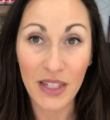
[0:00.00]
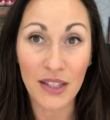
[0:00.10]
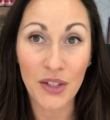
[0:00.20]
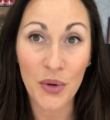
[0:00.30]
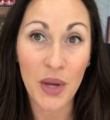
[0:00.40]

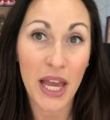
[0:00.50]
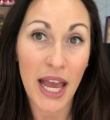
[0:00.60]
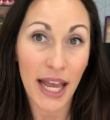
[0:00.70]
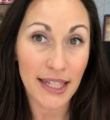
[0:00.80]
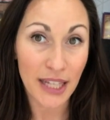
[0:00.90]
So
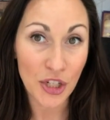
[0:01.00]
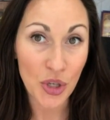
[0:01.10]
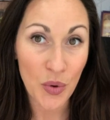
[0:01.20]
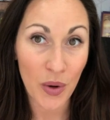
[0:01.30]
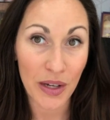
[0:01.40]

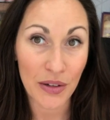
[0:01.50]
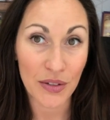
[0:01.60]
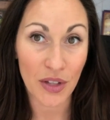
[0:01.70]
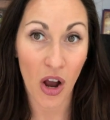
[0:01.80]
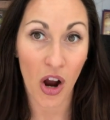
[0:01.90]
essential
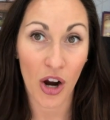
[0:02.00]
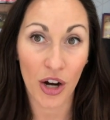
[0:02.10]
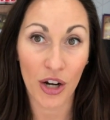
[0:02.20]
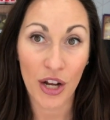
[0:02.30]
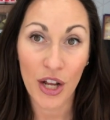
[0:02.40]
oils
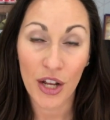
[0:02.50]
are